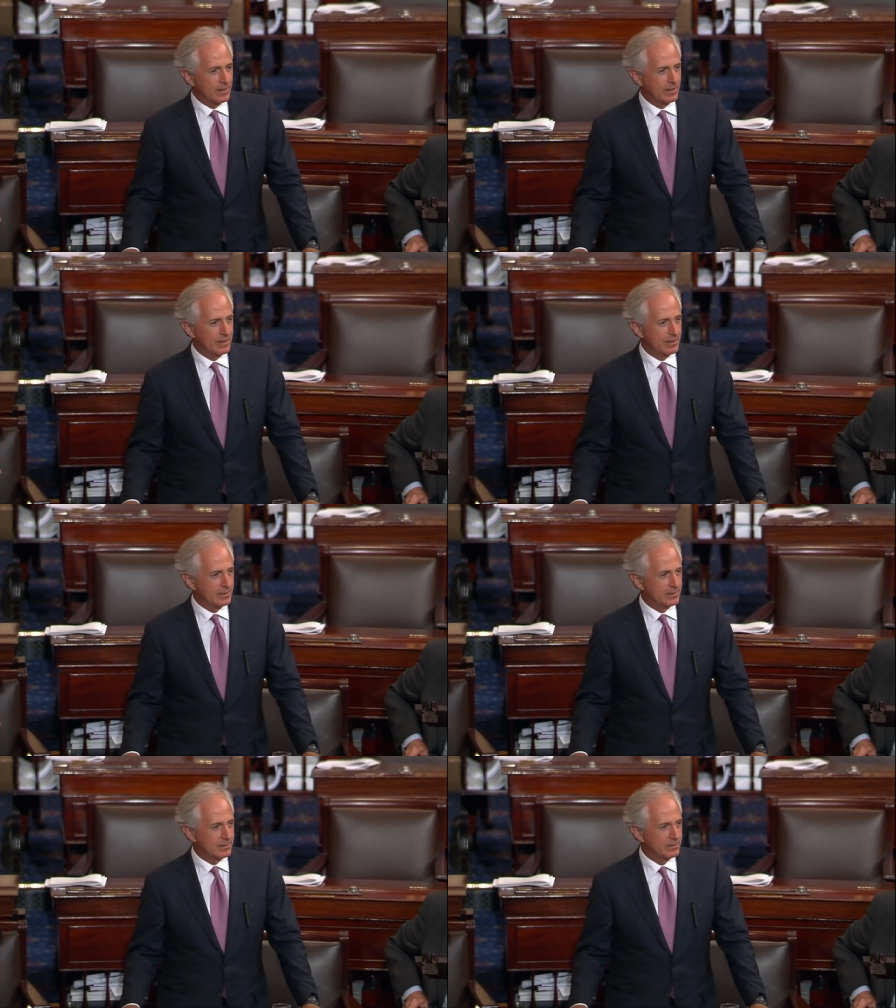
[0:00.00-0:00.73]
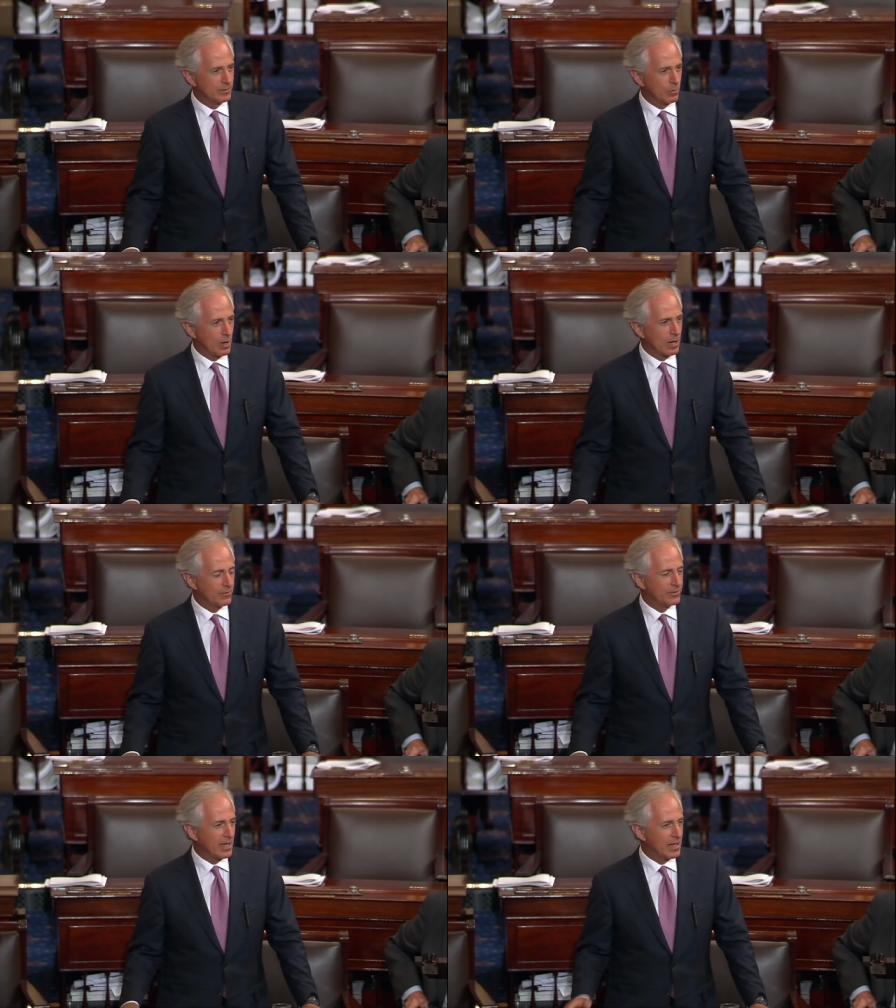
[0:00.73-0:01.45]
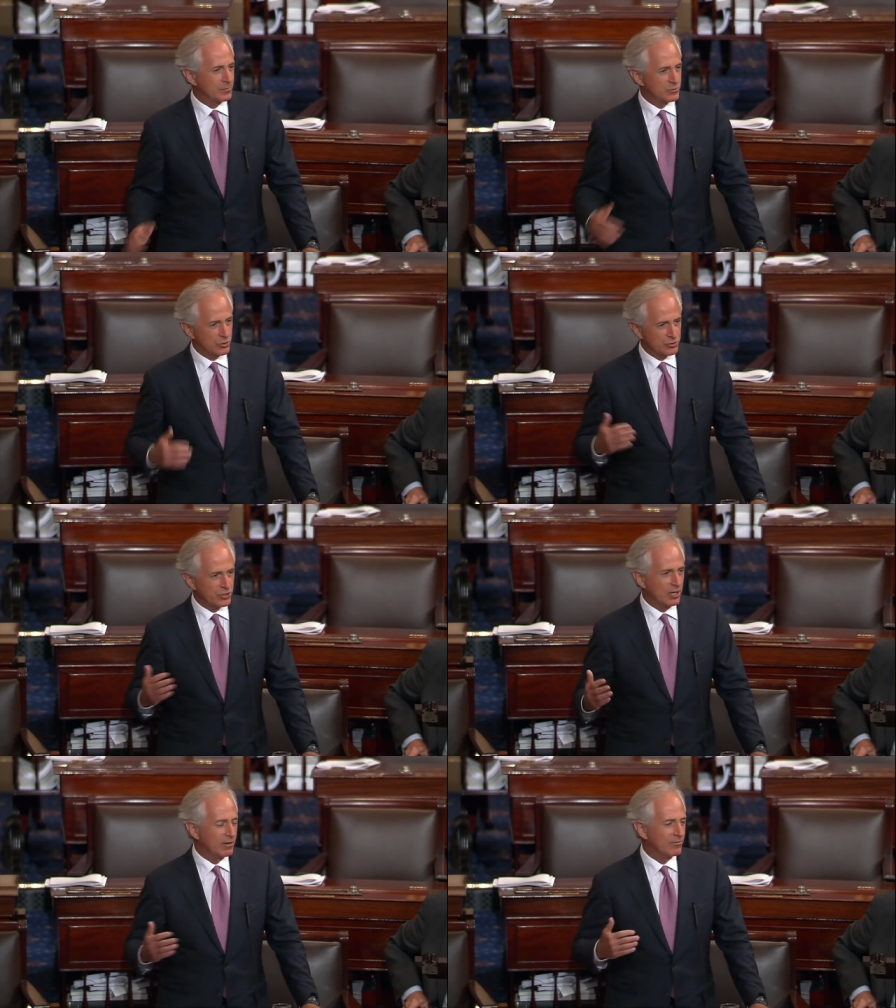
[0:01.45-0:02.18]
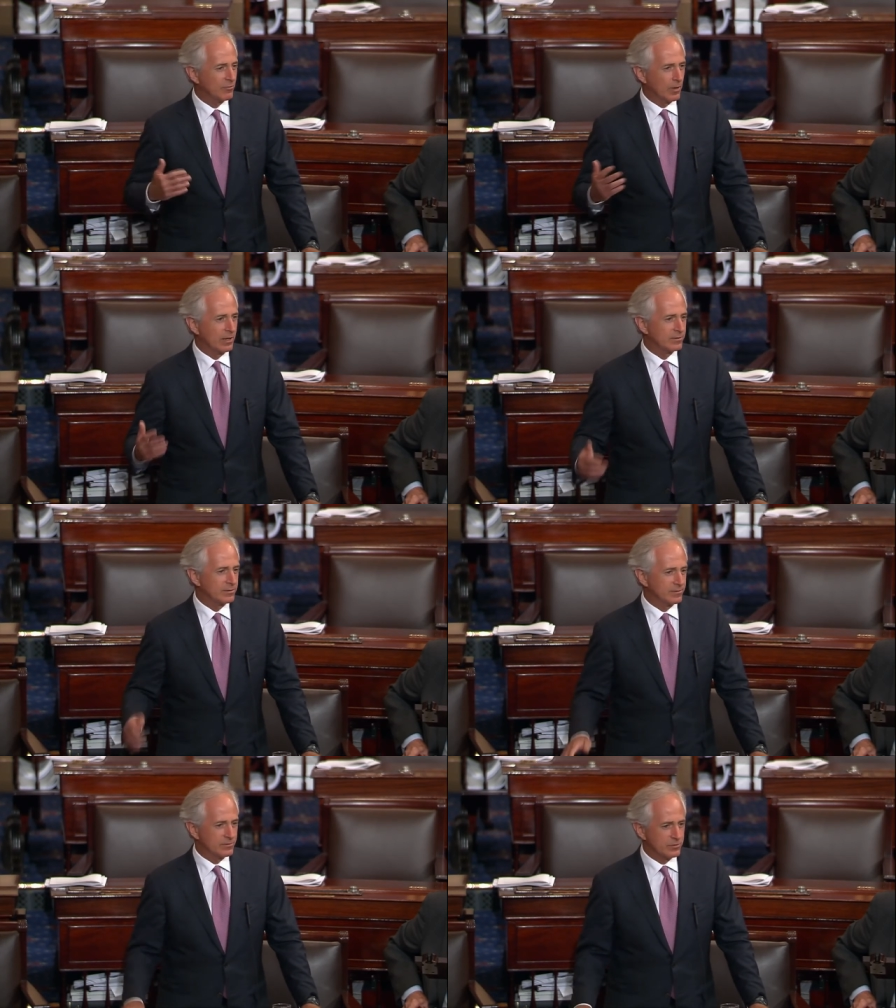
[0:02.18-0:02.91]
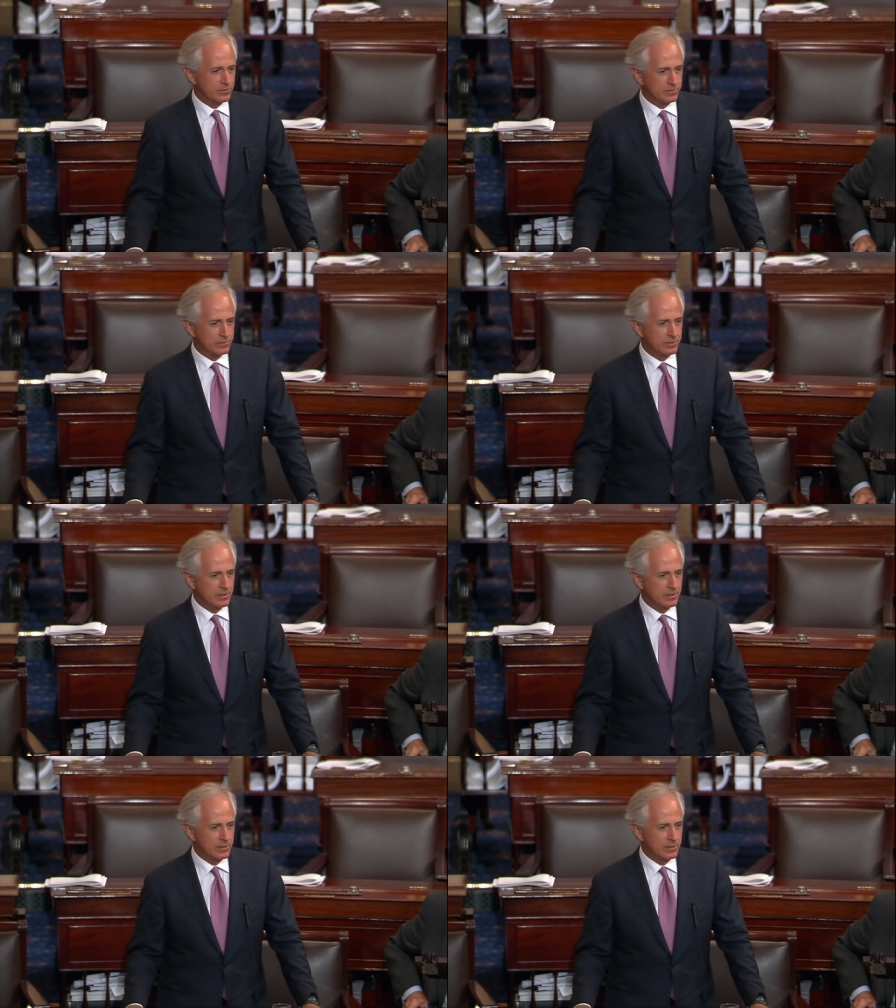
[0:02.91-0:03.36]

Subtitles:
And while times are tough relative to